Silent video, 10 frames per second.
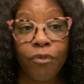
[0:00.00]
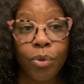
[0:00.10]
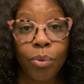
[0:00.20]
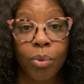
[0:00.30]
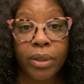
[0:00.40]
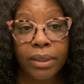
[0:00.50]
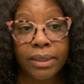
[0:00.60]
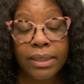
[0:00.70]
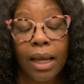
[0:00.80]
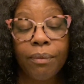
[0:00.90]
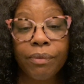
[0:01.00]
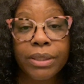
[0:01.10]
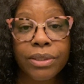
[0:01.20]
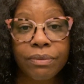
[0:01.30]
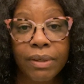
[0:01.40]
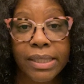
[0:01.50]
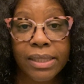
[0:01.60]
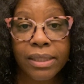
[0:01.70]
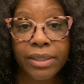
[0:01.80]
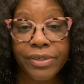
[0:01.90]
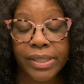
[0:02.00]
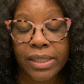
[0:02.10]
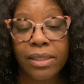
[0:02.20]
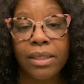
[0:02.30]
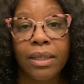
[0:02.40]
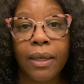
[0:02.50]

for one of the top restaurants in their city?